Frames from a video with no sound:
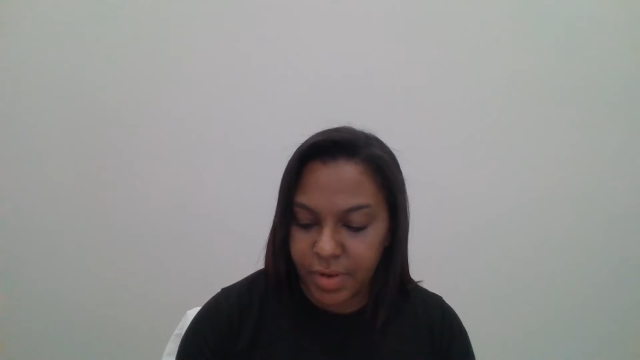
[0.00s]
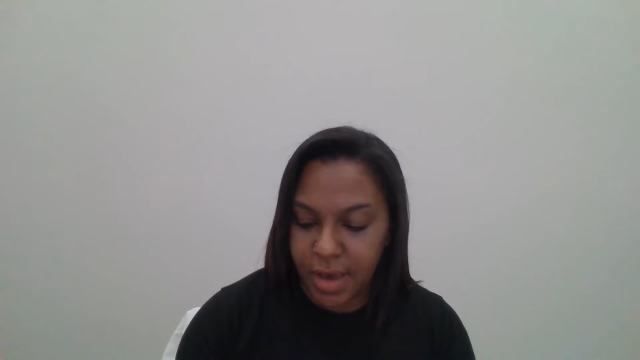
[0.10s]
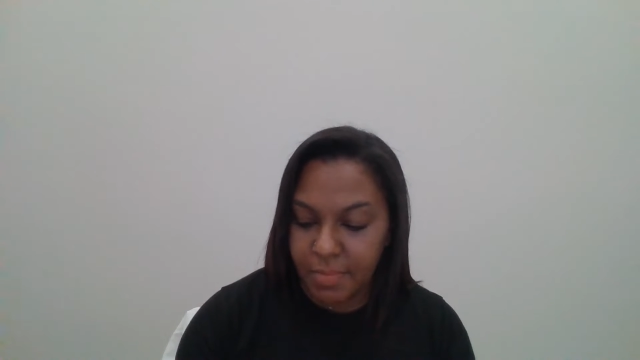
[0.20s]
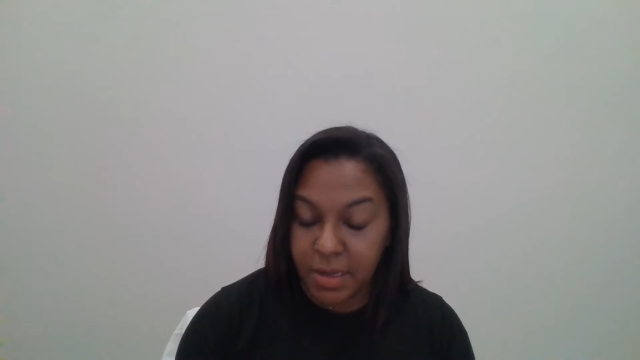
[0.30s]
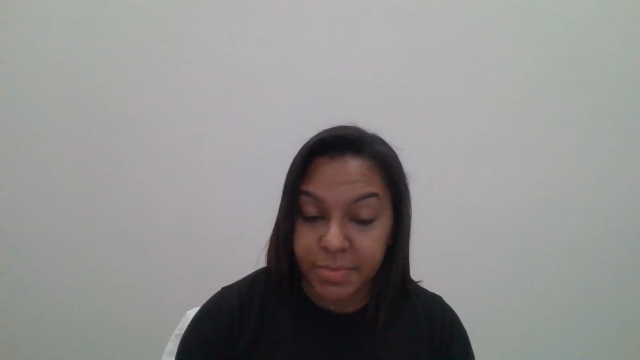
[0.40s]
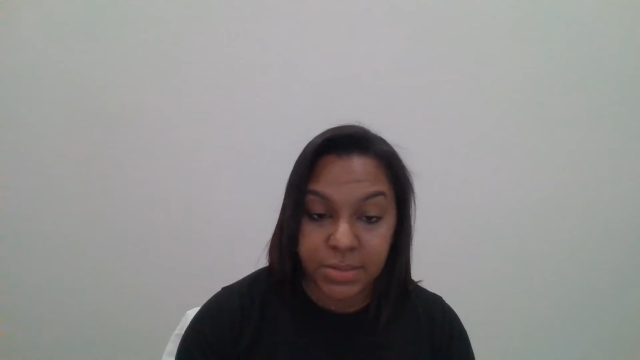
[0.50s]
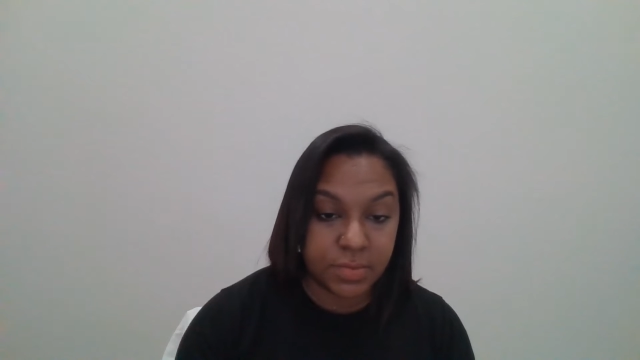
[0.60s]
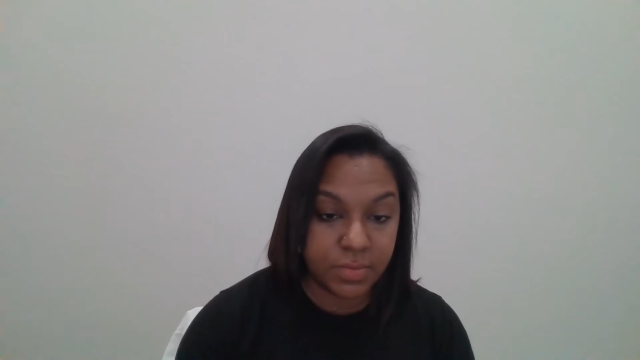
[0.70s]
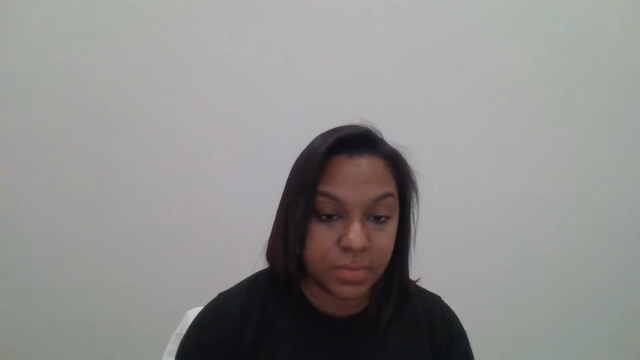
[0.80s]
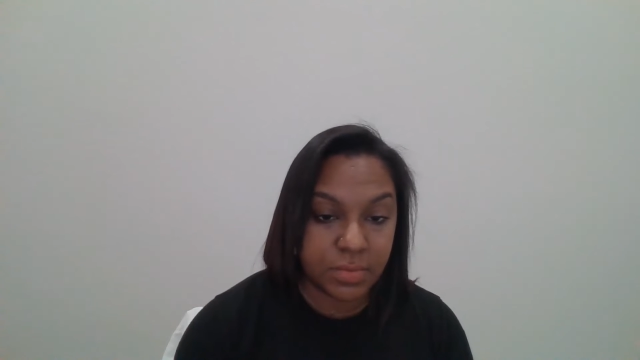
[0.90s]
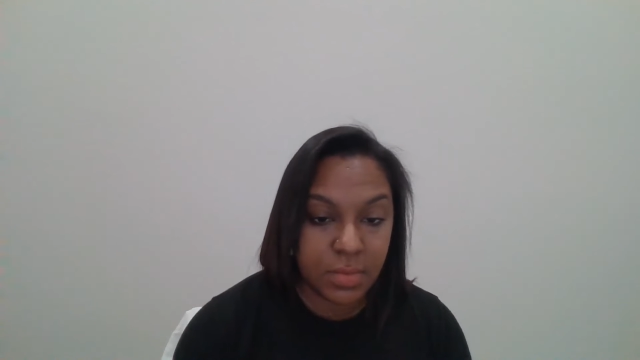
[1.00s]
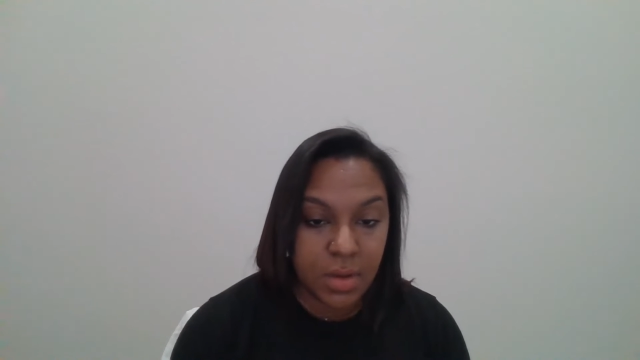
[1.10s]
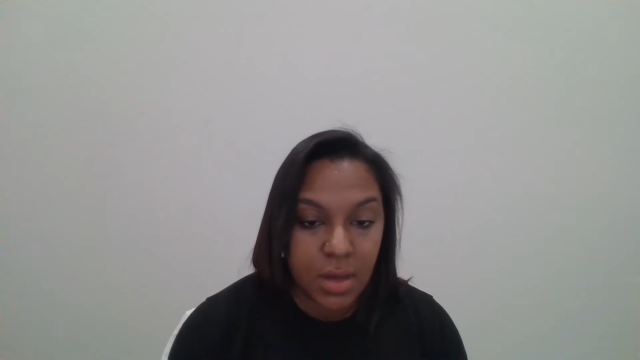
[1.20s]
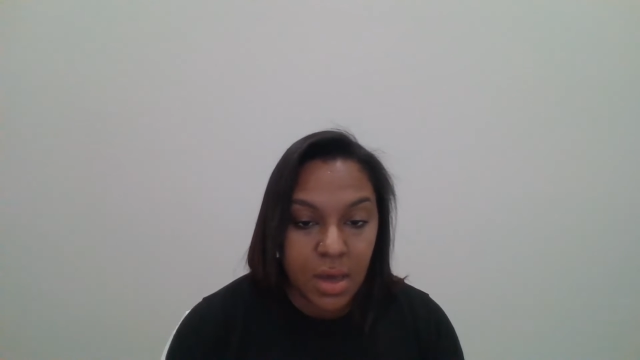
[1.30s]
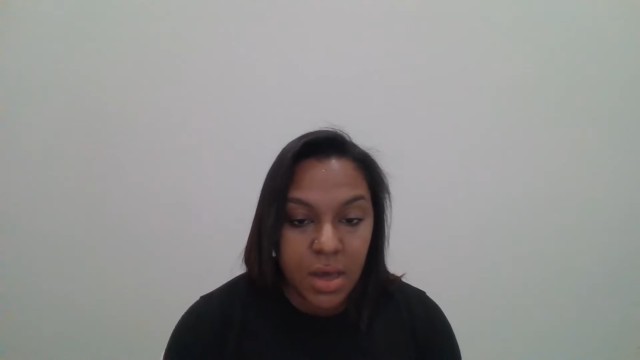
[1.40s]
epilepsy.
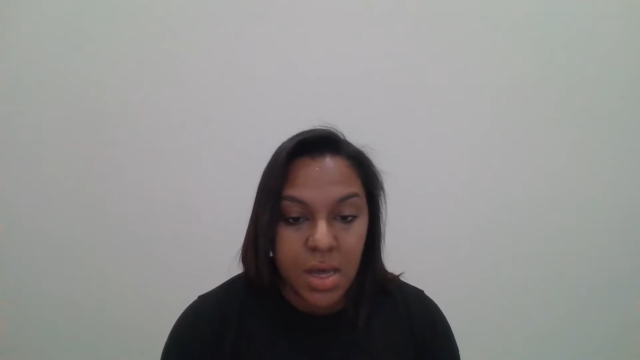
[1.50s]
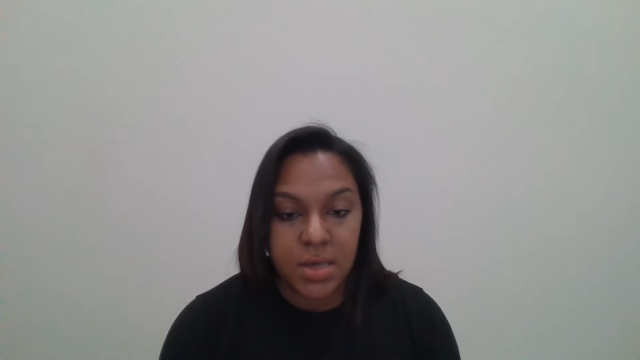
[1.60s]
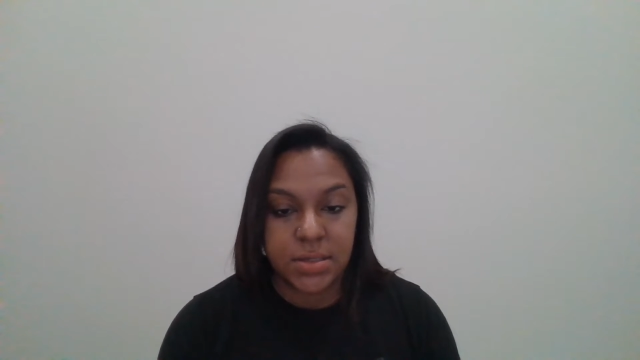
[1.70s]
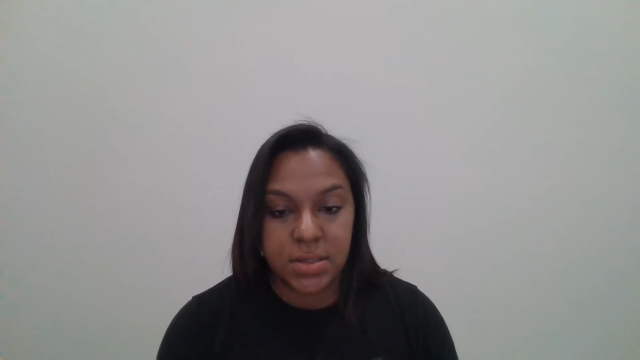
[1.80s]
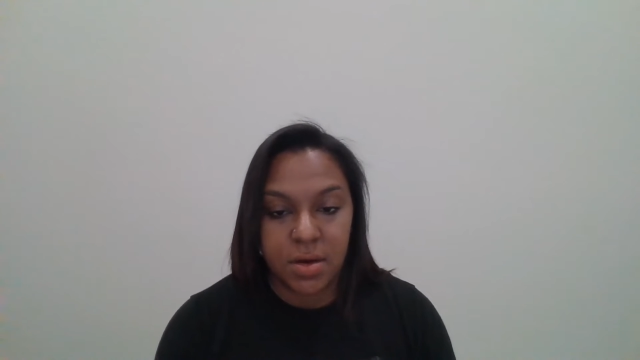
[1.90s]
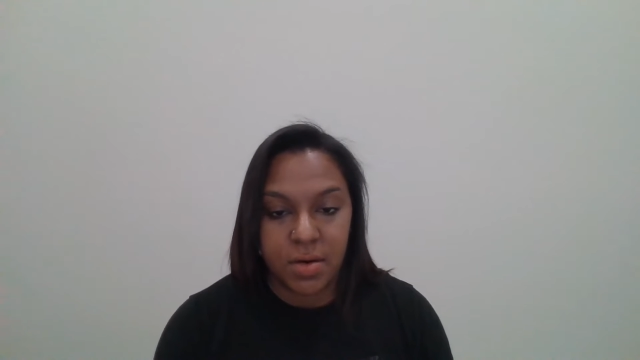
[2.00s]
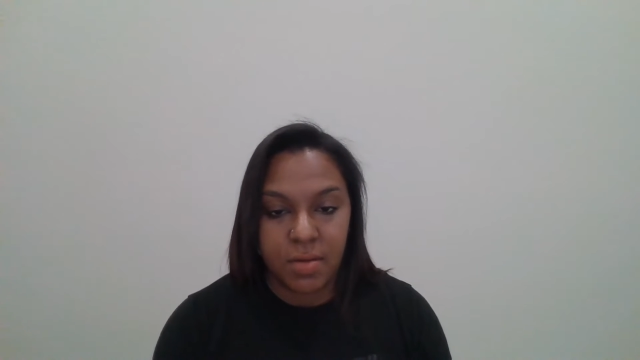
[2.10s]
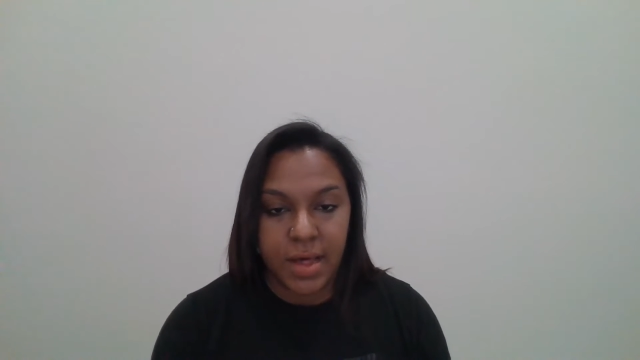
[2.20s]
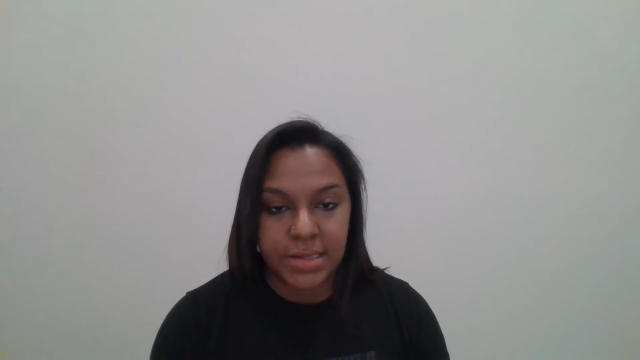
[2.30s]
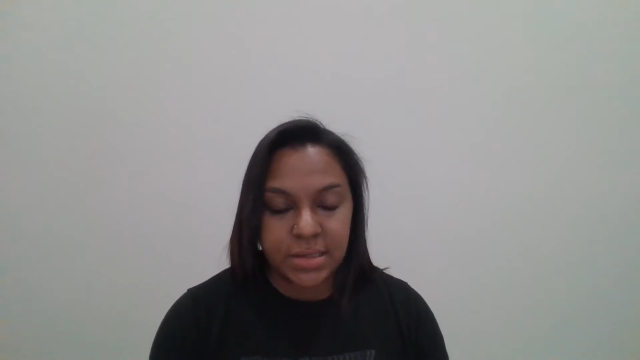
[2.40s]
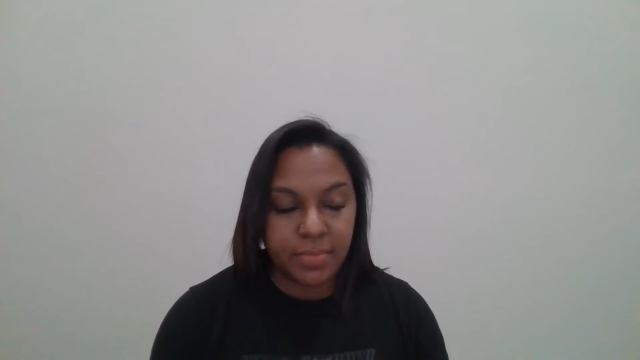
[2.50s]
So that's